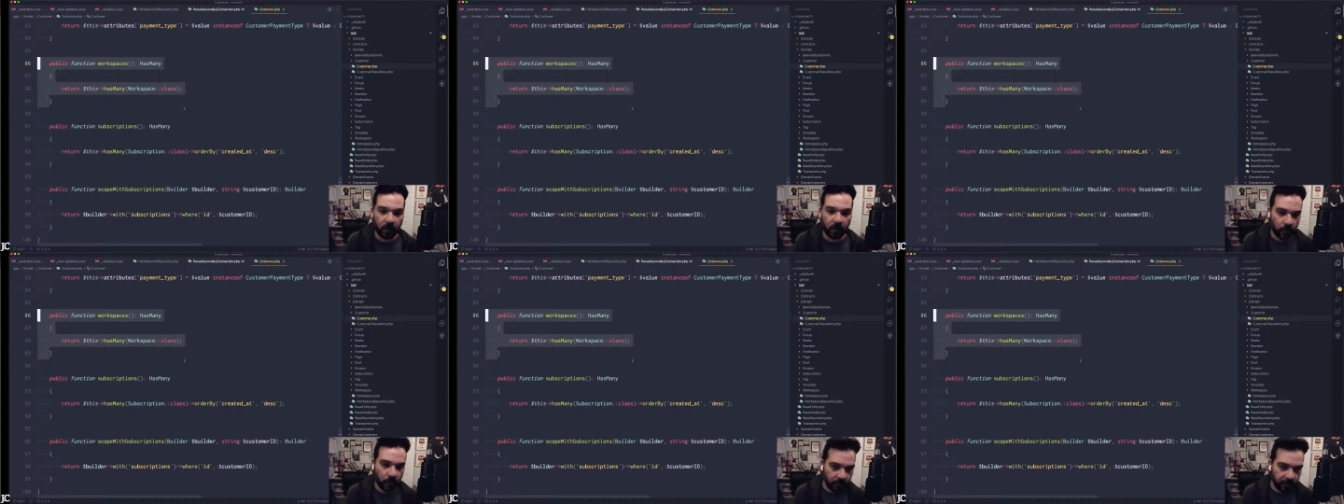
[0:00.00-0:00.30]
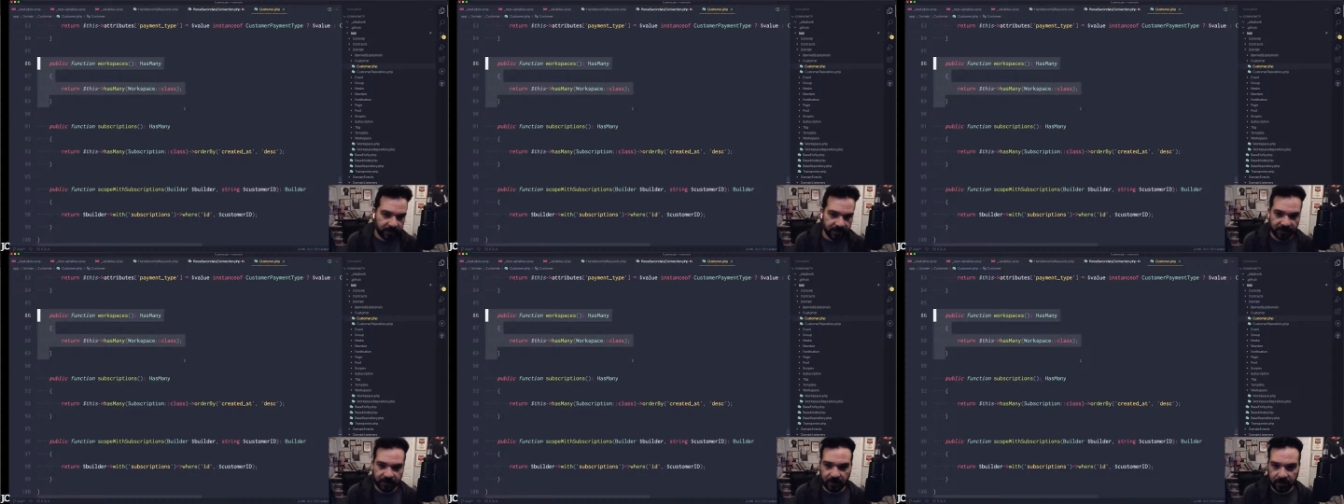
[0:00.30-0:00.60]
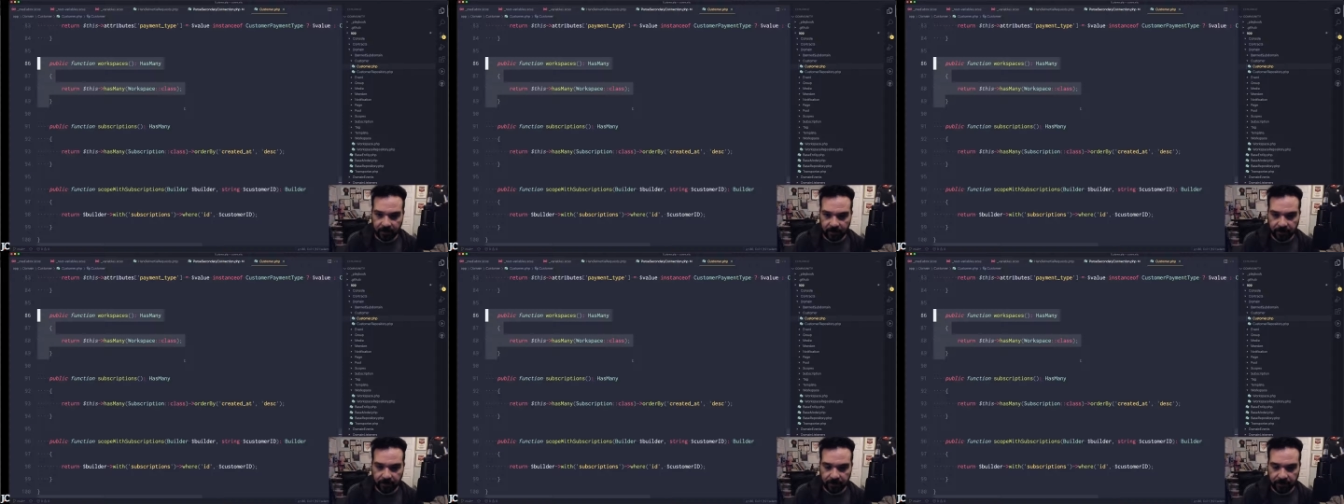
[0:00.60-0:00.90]
Well, this is
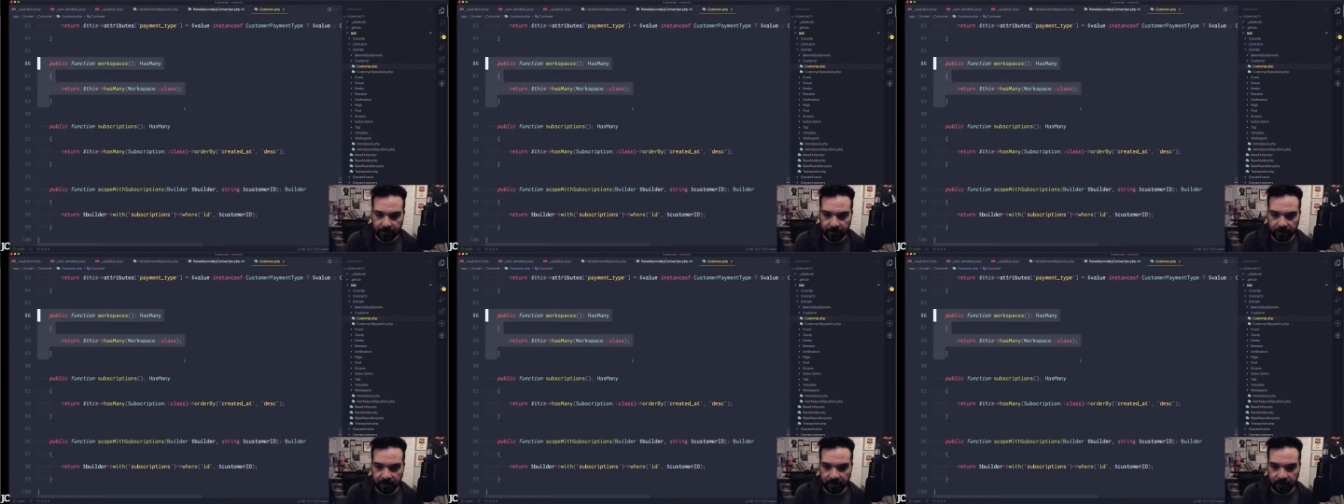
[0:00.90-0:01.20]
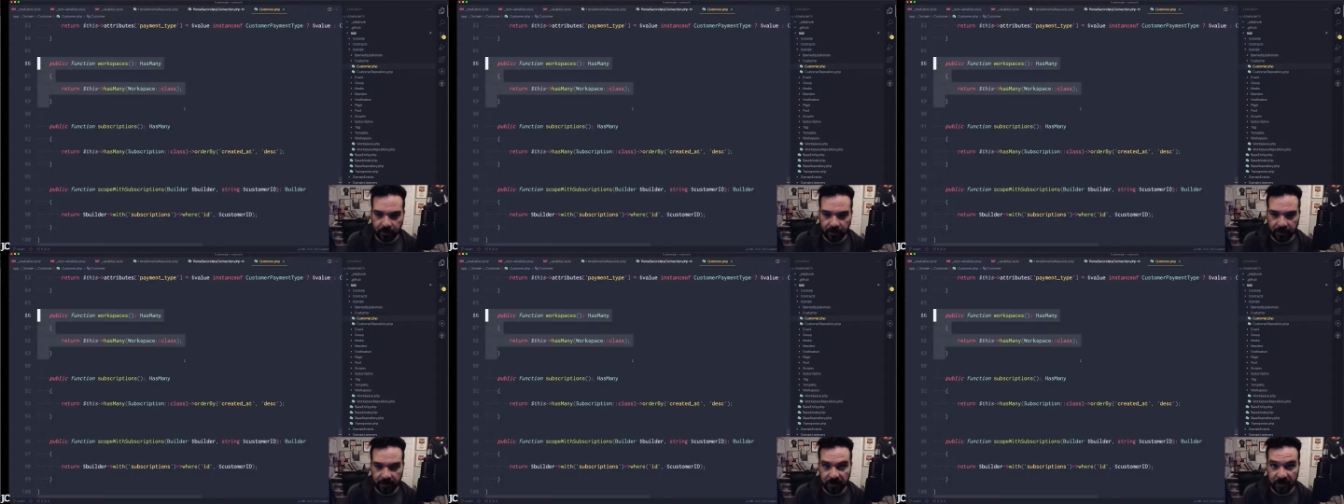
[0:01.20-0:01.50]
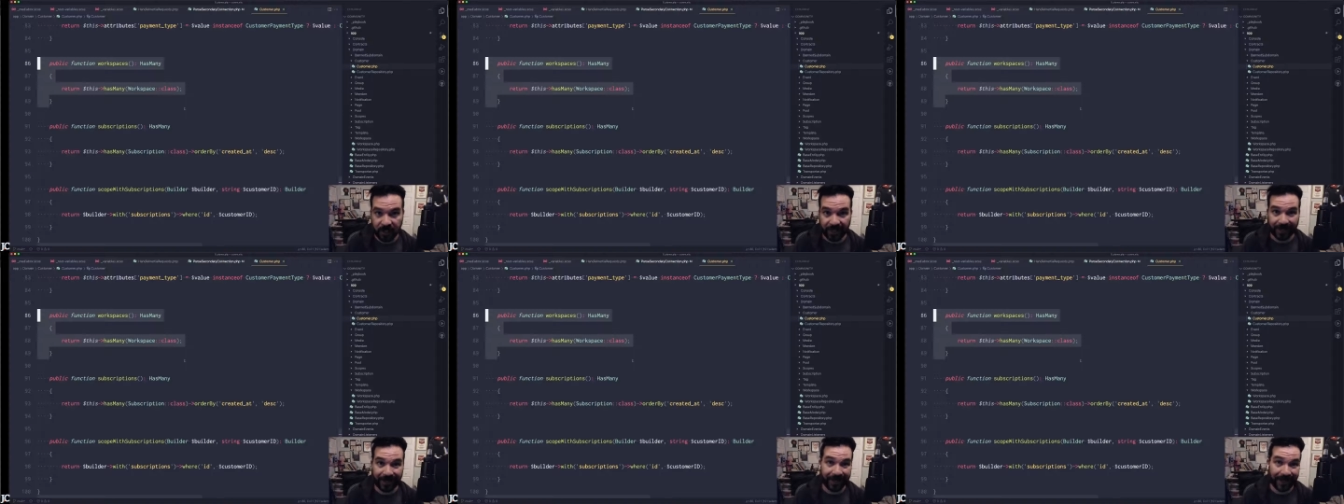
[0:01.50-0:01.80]
the place where I can
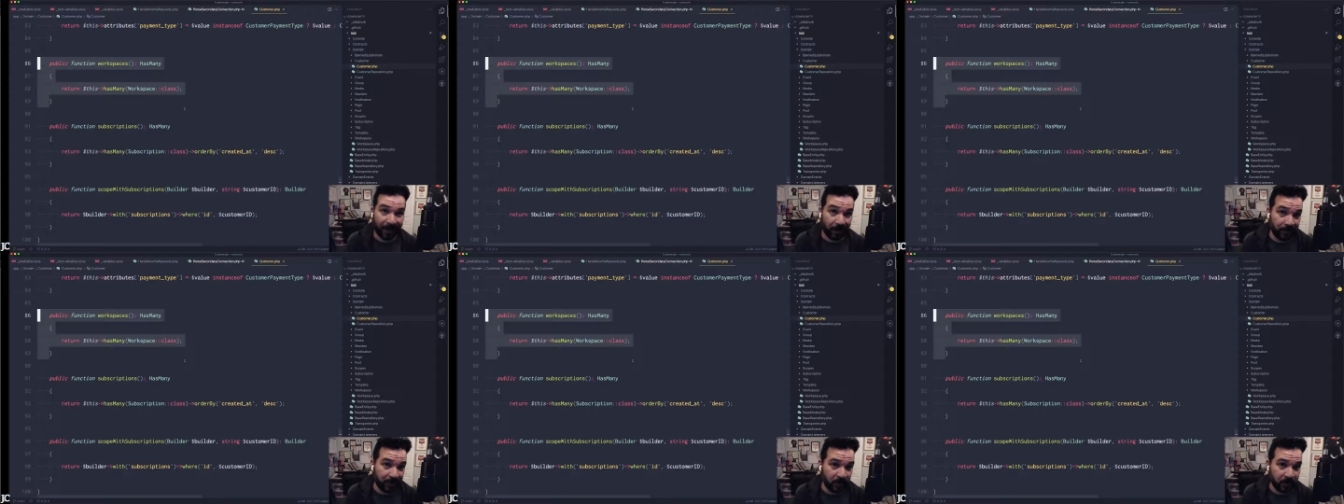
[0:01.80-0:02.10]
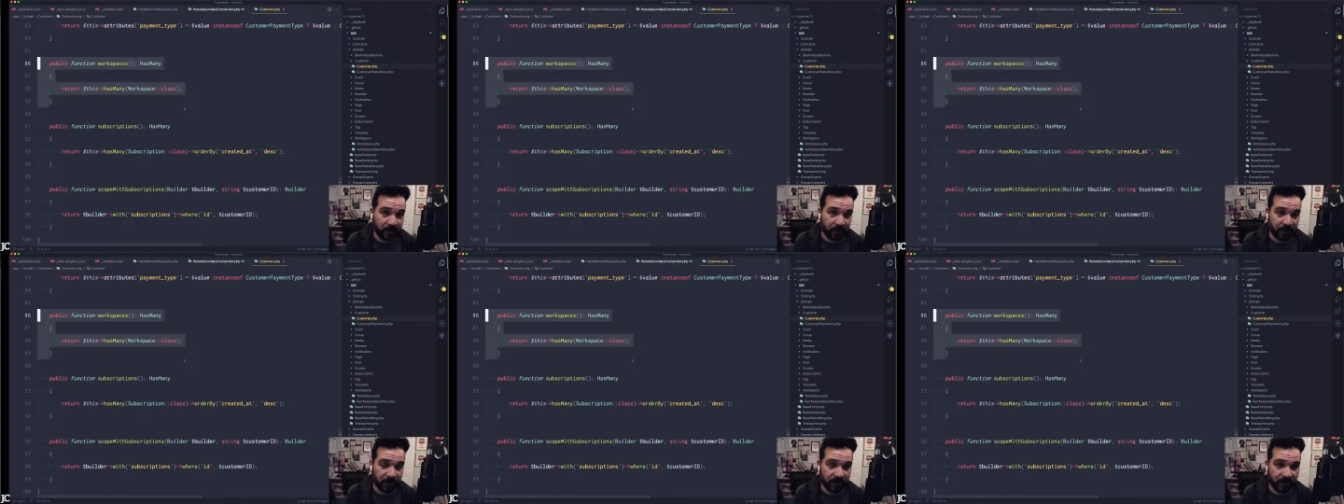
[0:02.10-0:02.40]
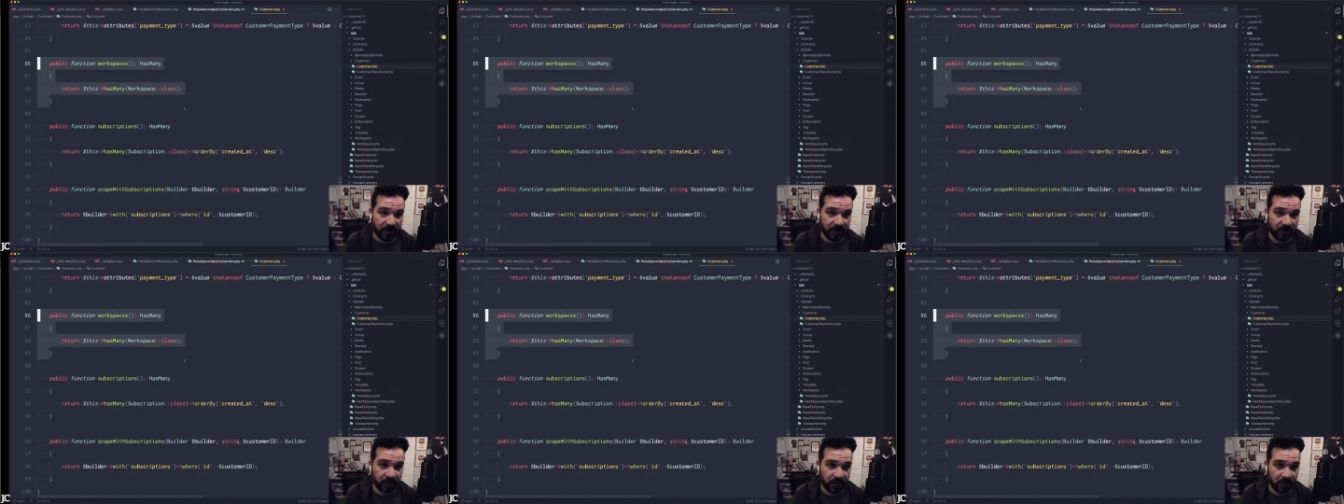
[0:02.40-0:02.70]
check how many
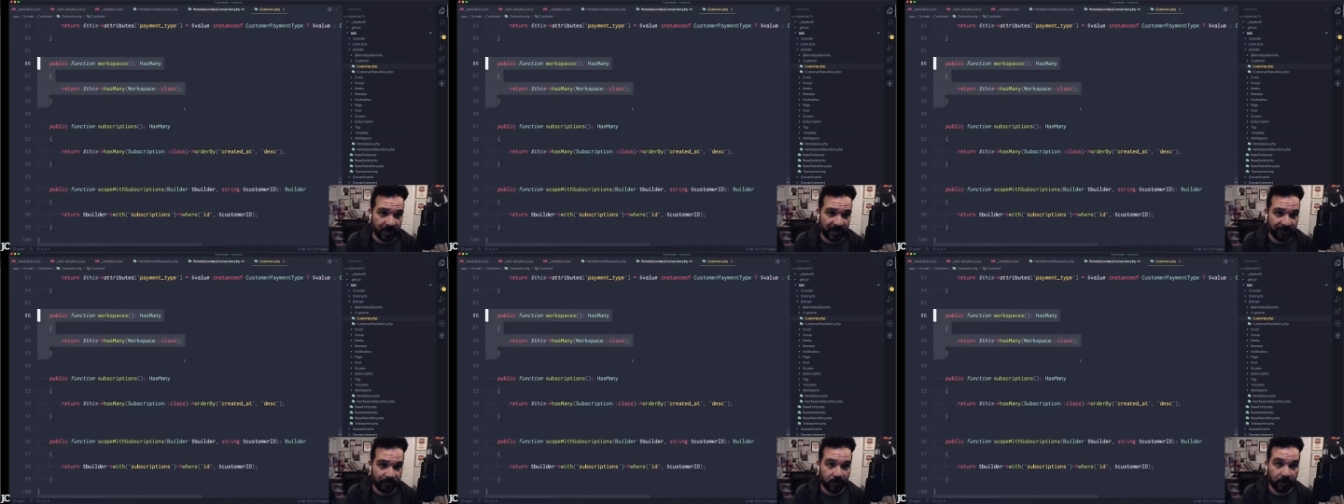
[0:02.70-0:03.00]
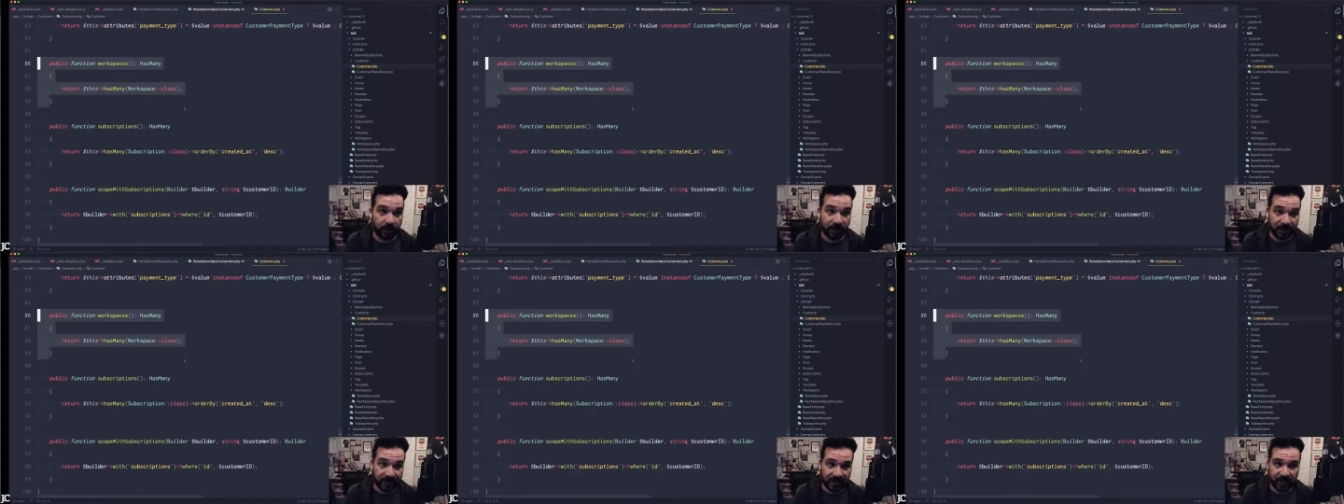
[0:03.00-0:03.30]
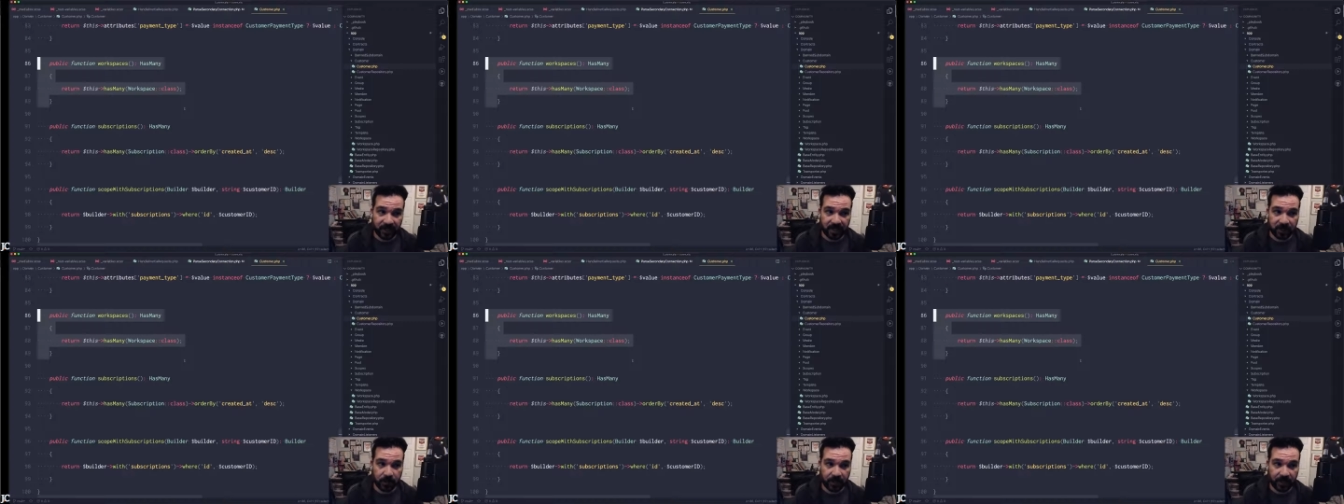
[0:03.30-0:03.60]
workspaces do you have? Well, this
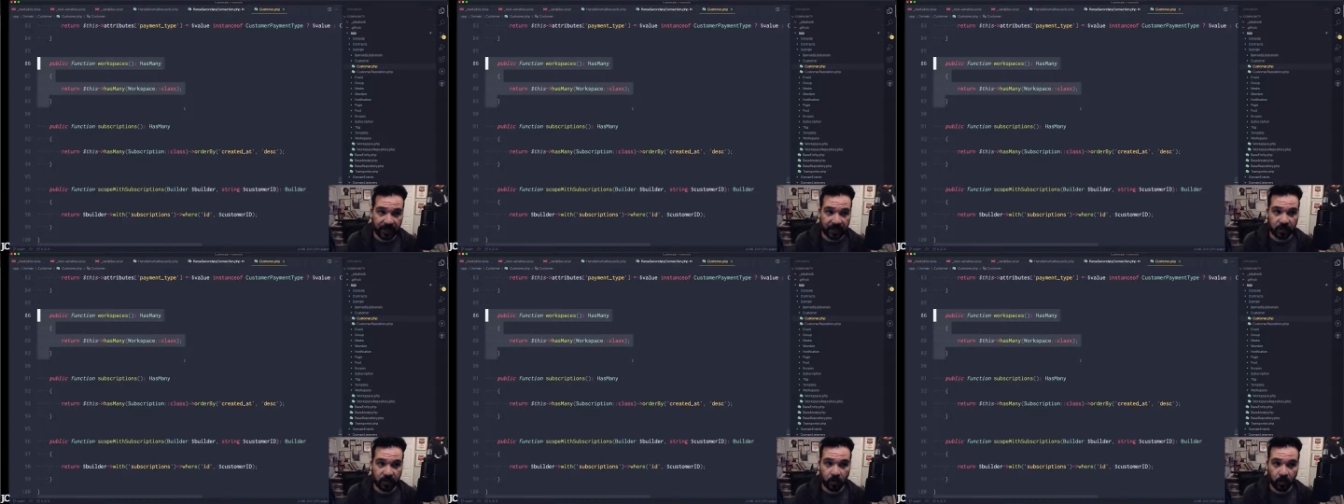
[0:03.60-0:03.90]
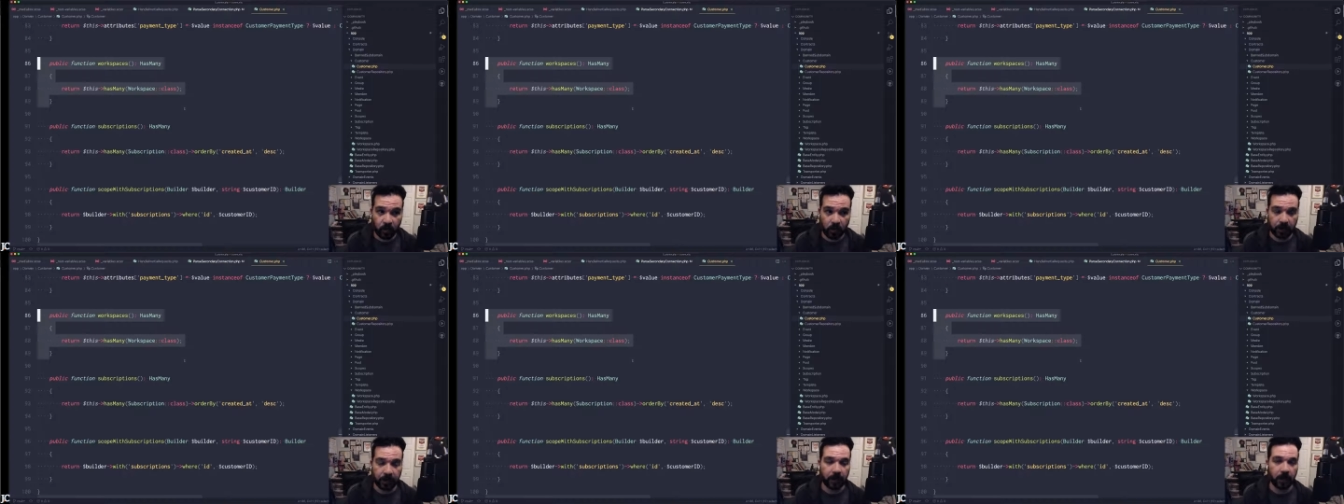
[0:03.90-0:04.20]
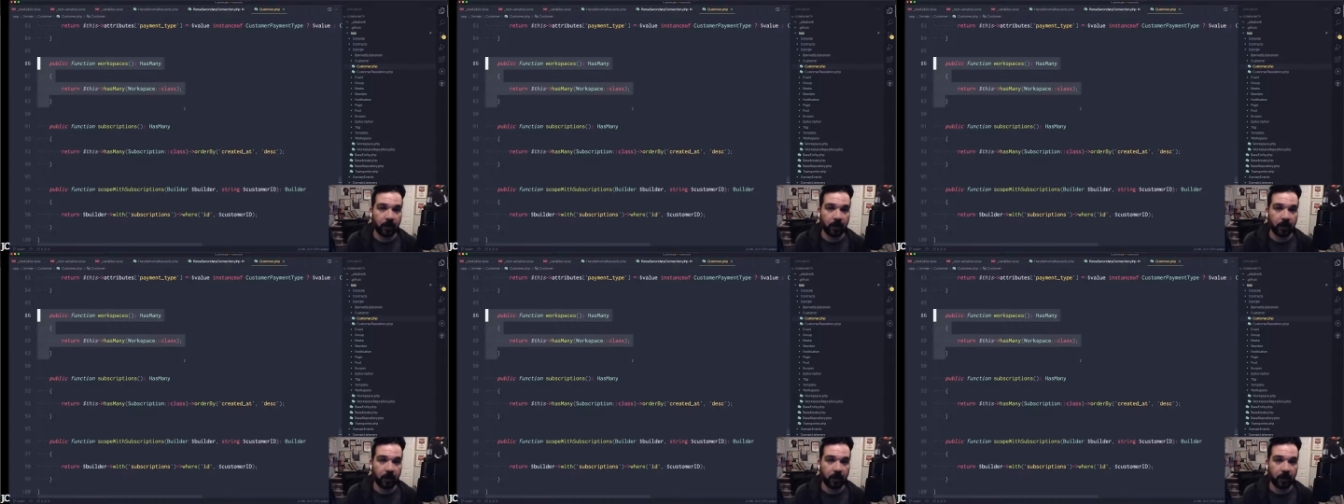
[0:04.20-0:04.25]
customer has 1.